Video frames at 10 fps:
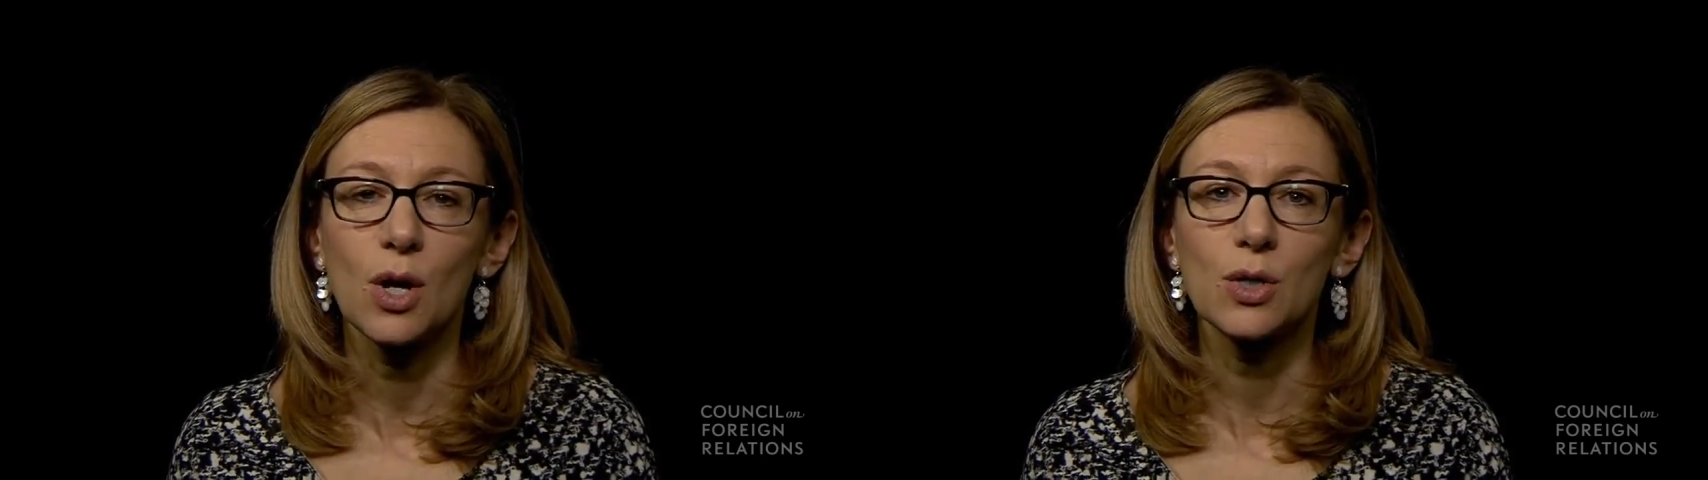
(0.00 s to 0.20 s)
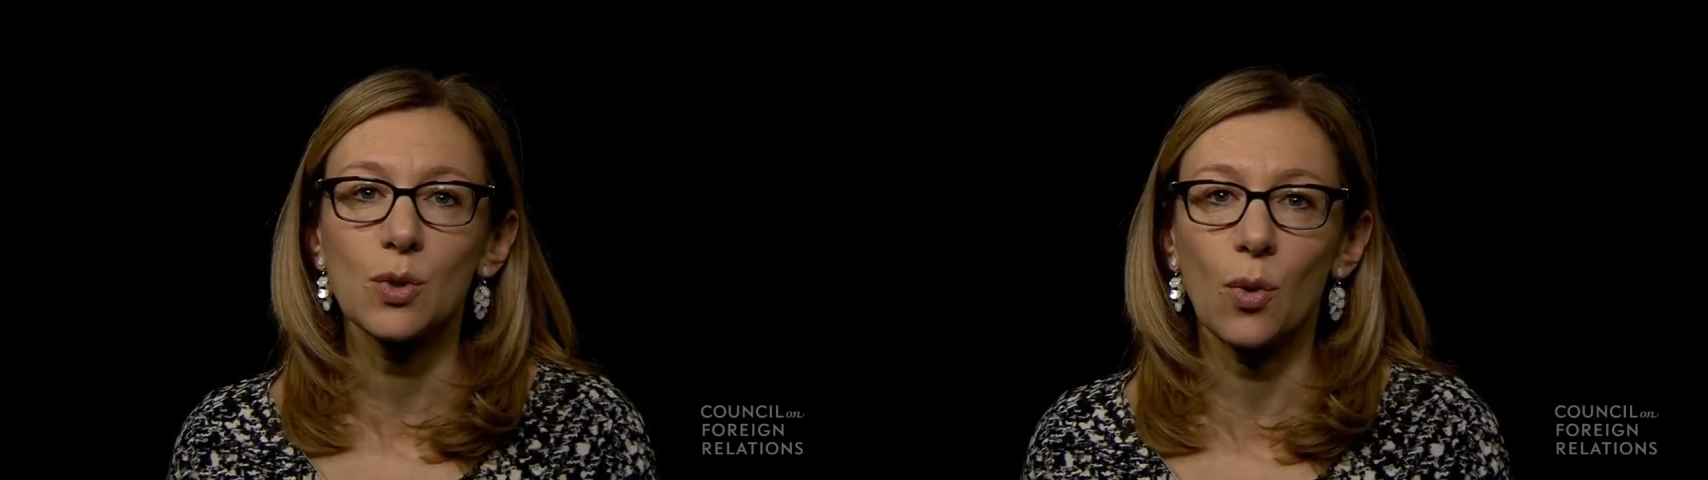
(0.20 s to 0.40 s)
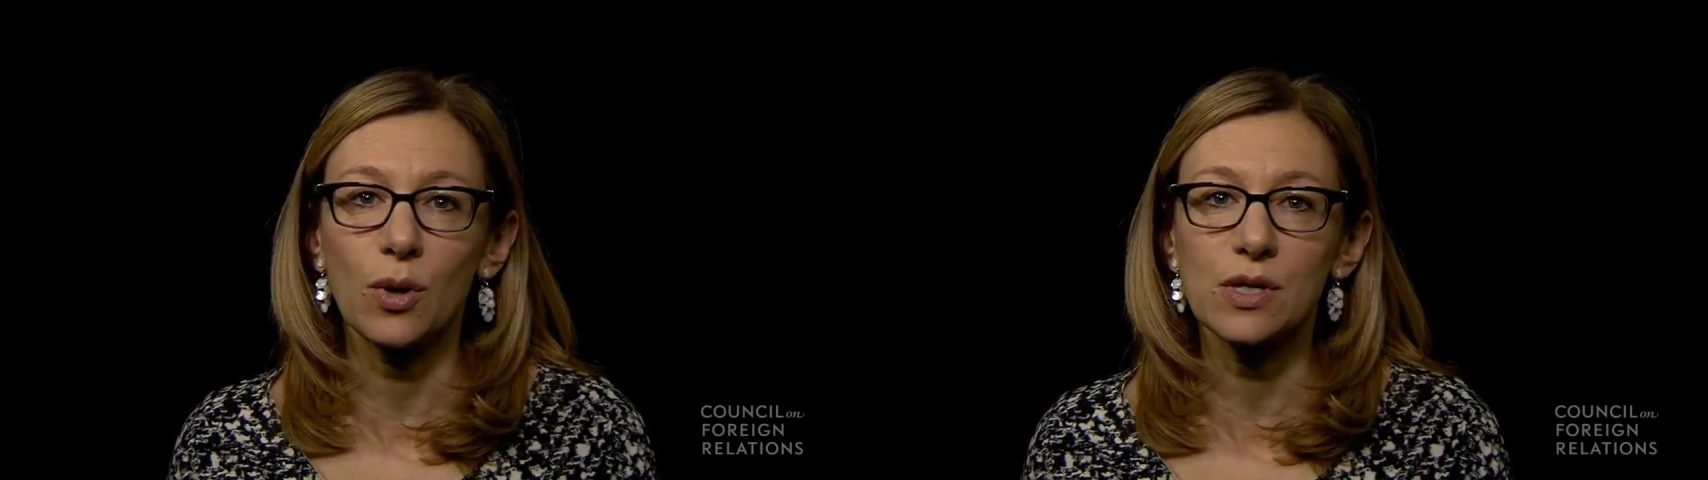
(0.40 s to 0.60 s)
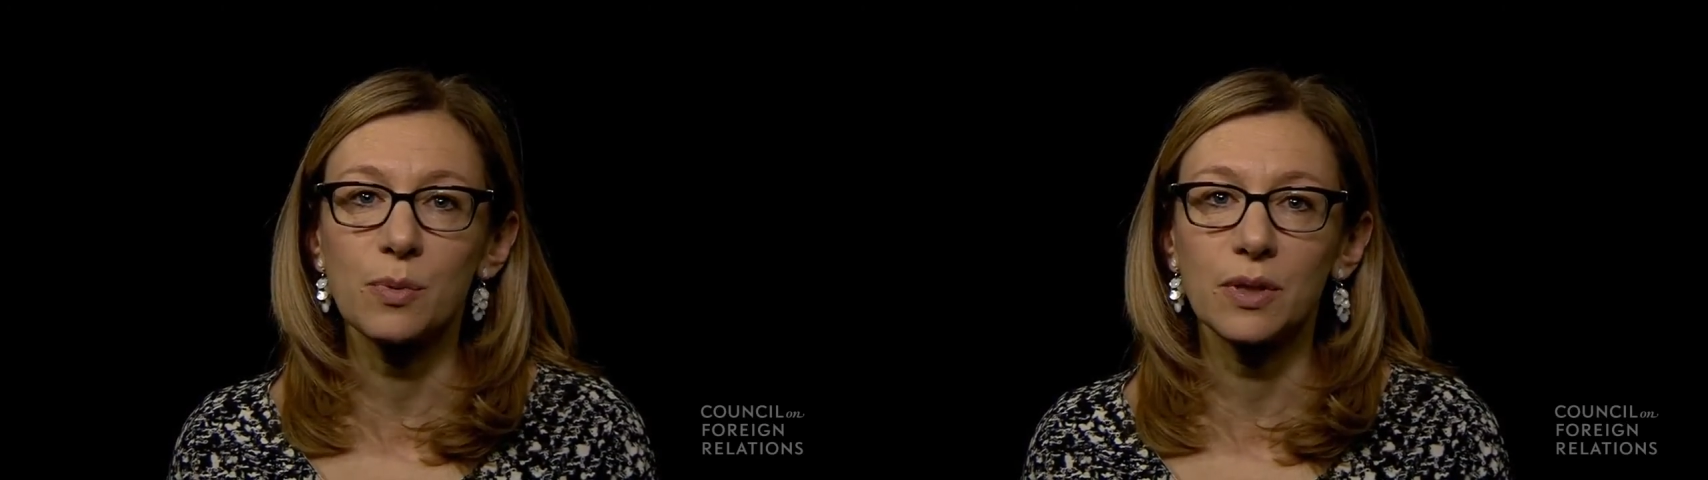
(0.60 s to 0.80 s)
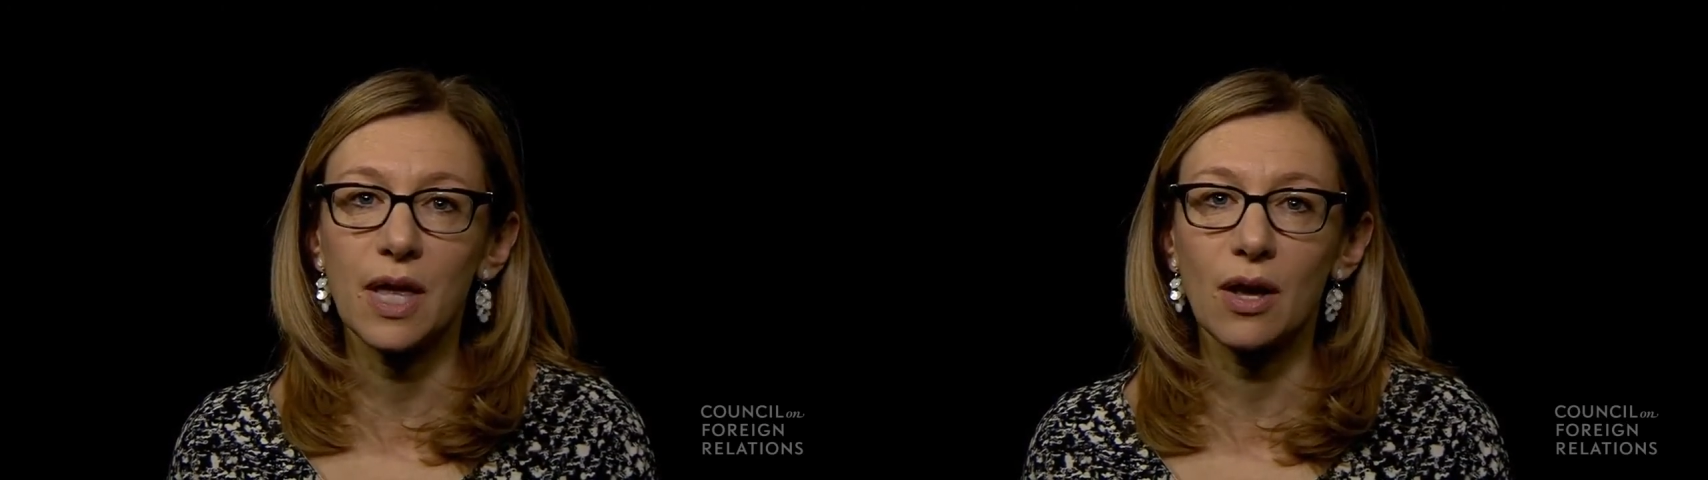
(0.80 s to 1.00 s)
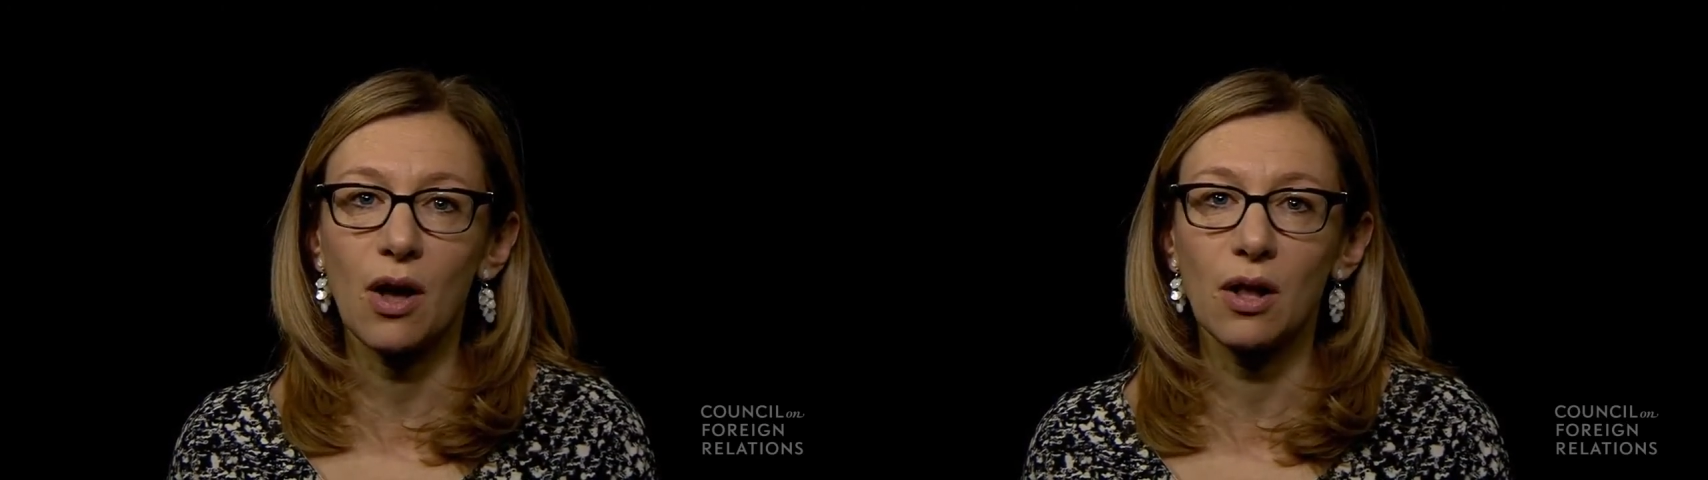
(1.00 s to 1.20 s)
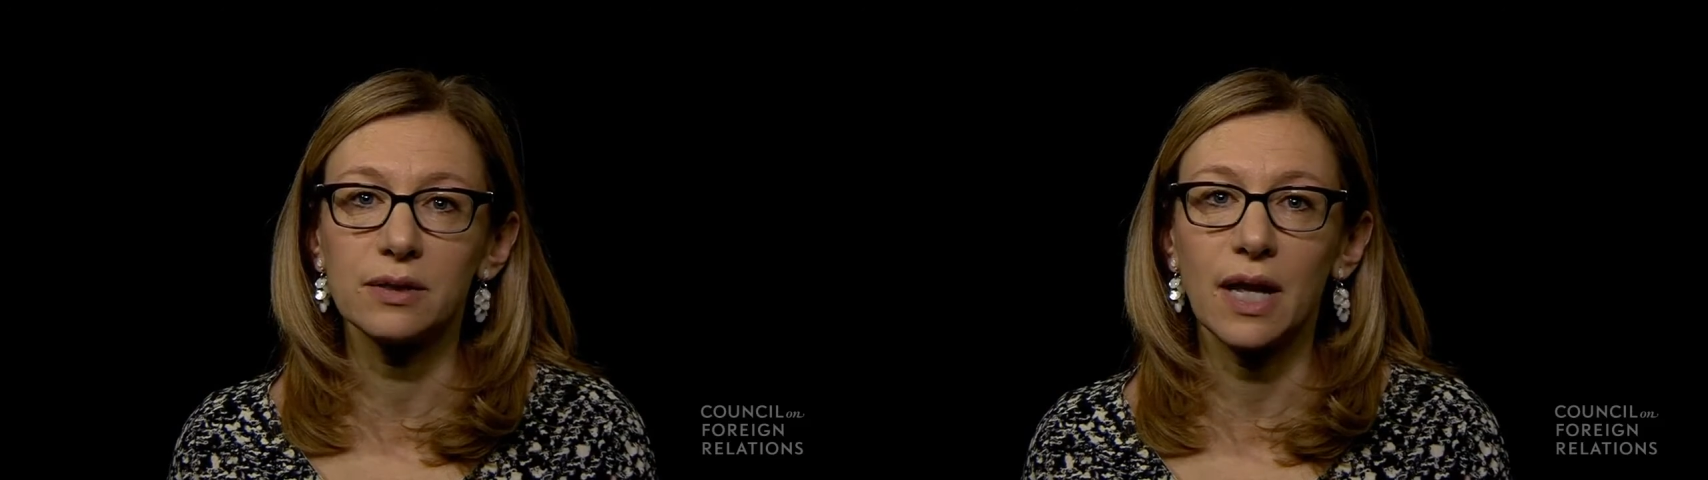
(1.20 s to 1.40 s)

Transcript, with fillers: towards what they called